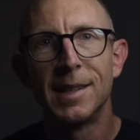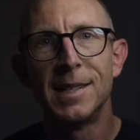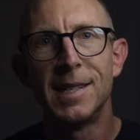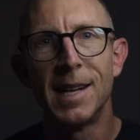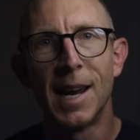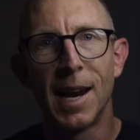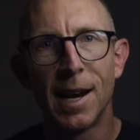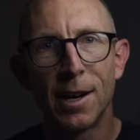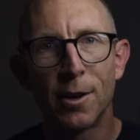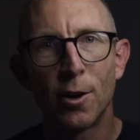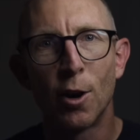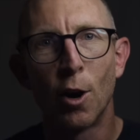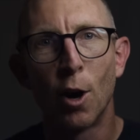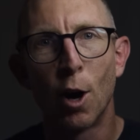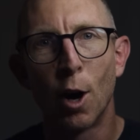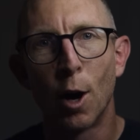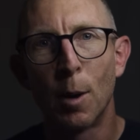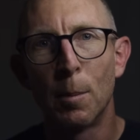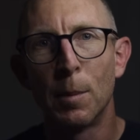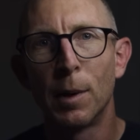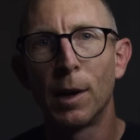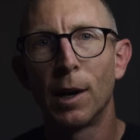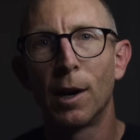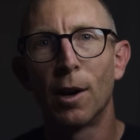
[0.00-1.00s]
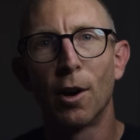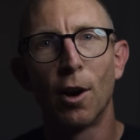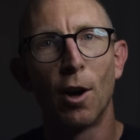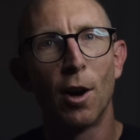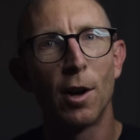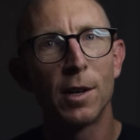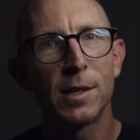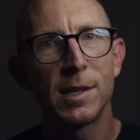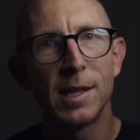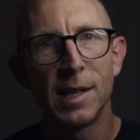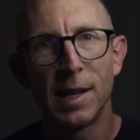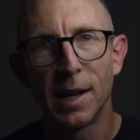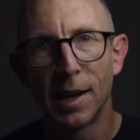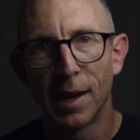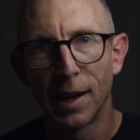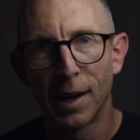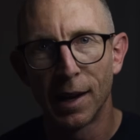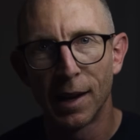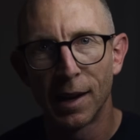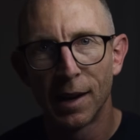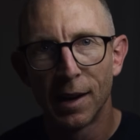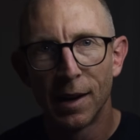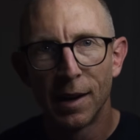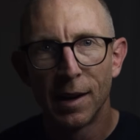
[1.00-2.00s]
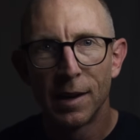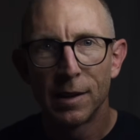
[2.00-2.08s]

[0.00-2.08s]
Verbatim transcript: dead calm, glassy air,